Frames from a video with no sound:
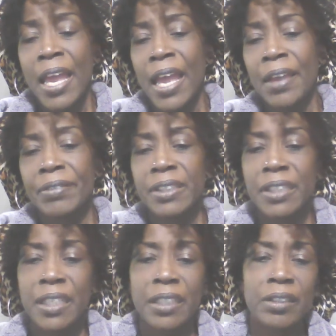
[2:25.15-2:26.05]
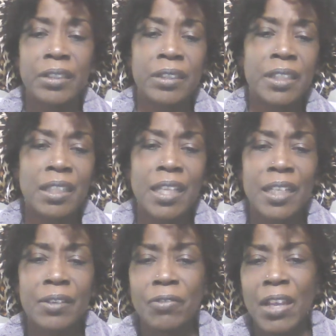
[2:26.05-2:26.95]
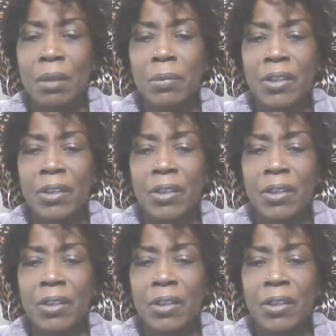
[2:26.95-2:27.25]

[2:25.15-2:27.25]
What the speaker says: having dinner and they're like a family.